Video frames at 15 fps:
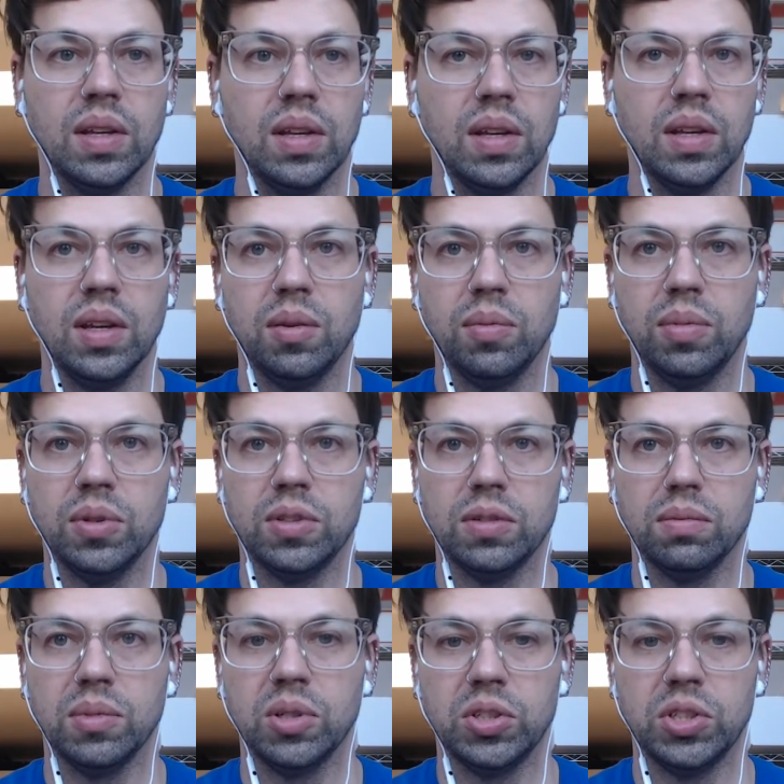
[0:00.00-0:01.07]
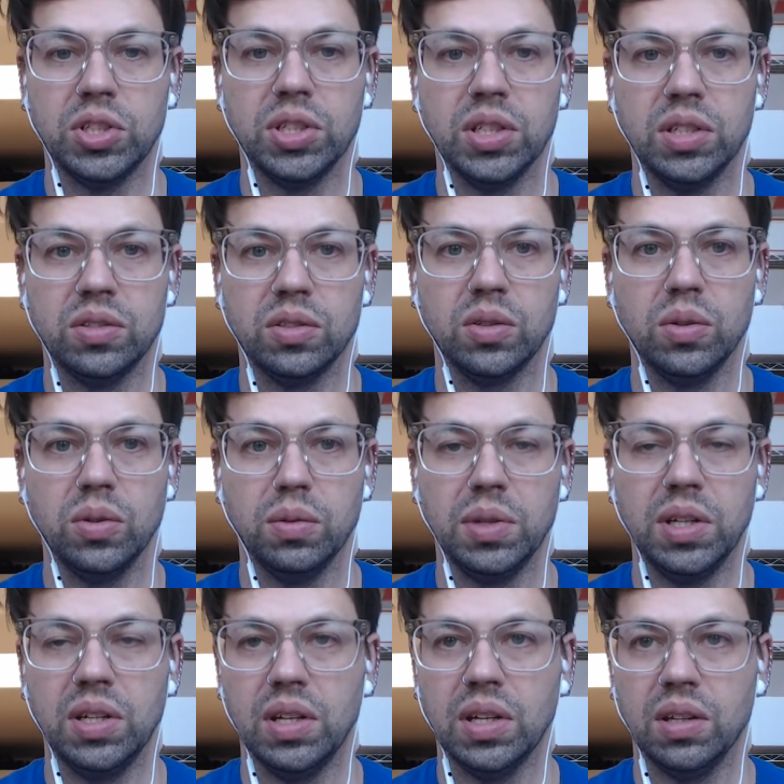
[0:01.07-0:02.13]
Put some Murashige Skoog media on
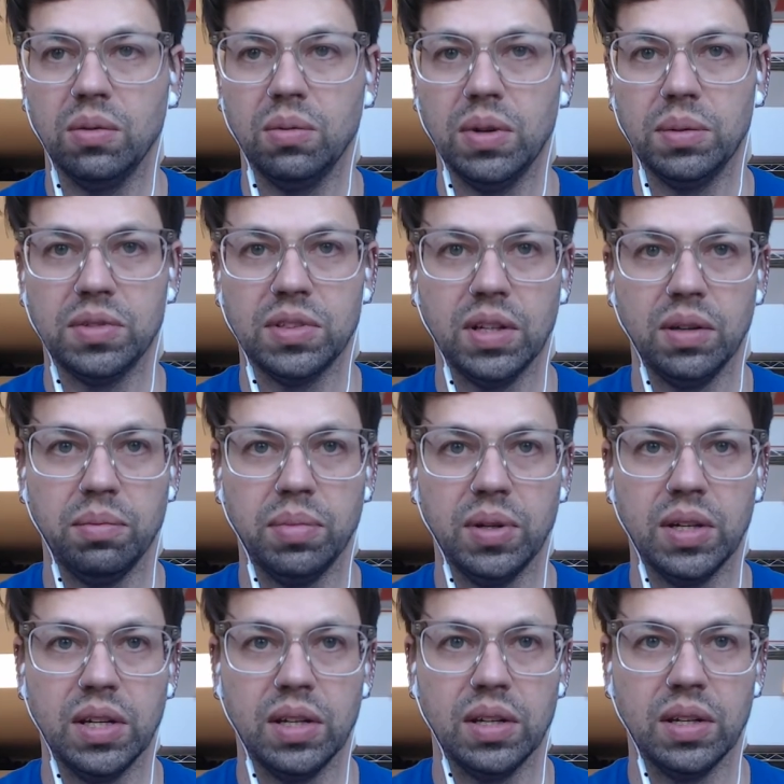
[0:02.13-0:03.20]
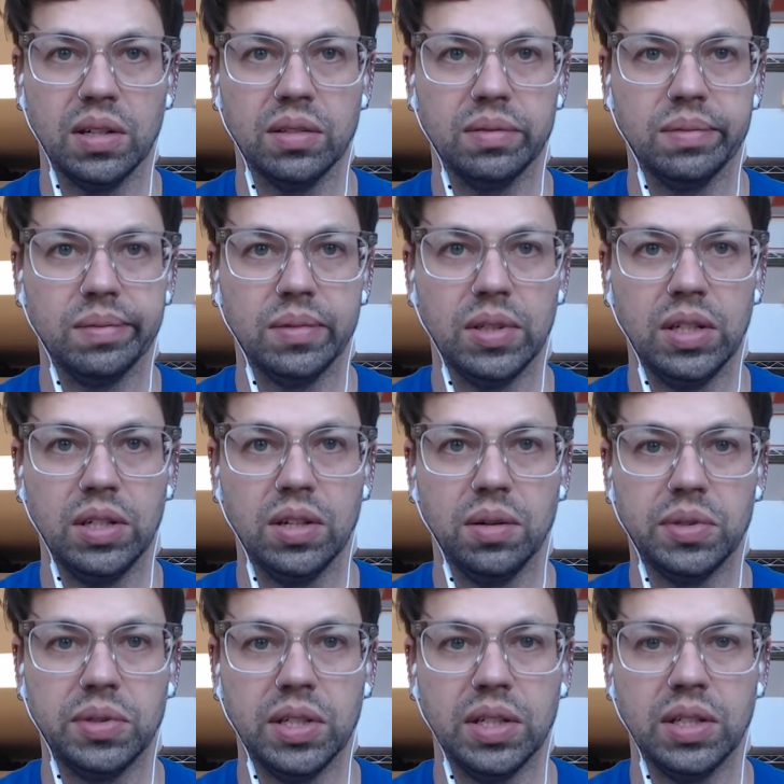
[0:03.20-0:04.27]
the website, but I need to
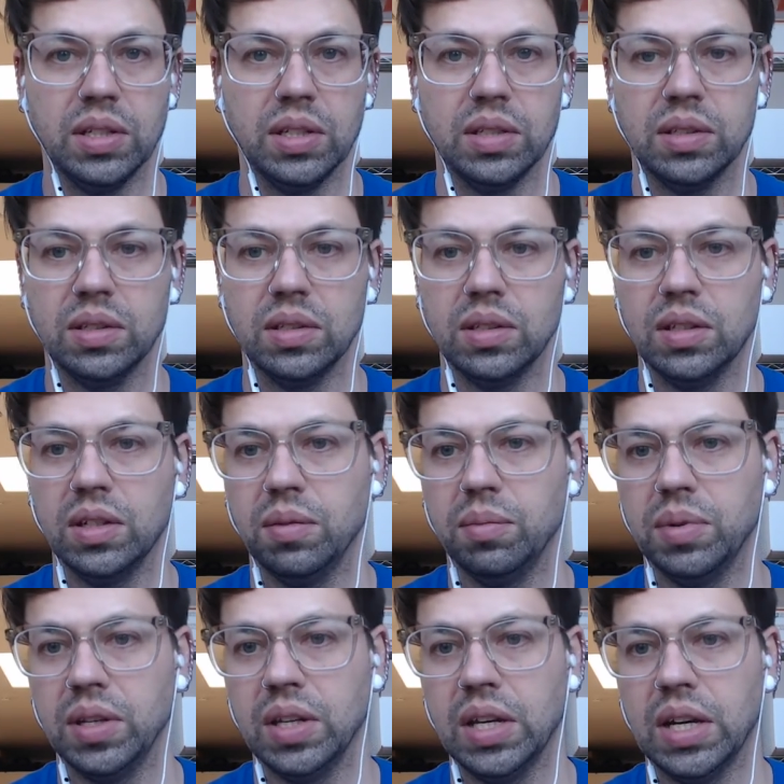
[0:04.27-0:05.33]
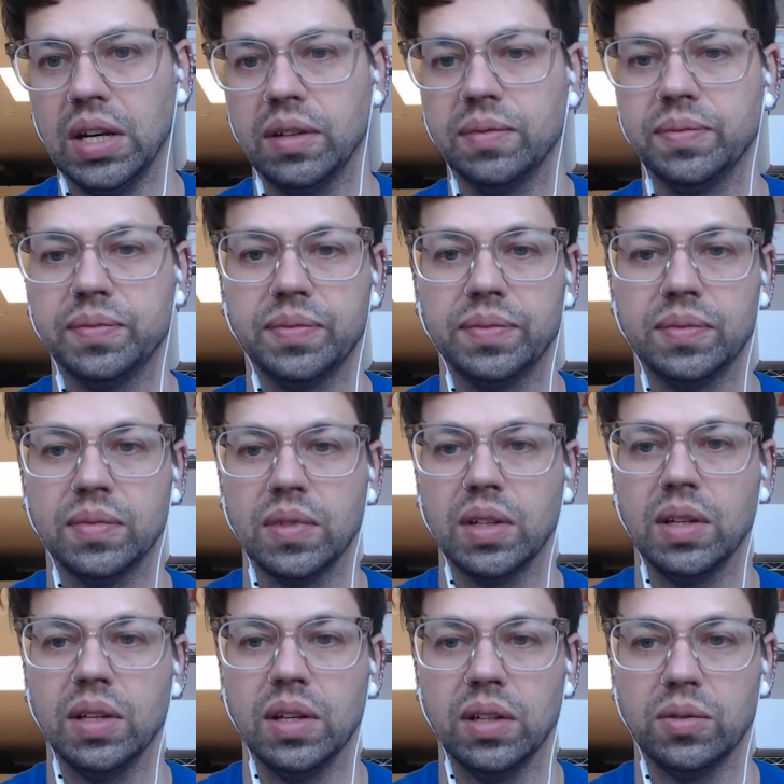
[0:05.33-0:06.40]
update it. But yeah,
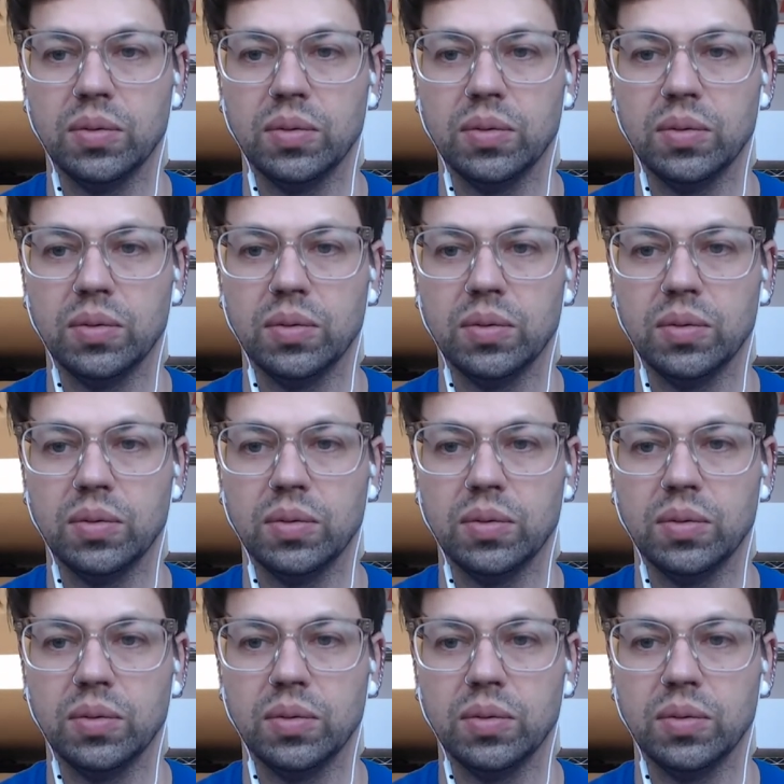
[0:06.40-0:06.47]
that's what you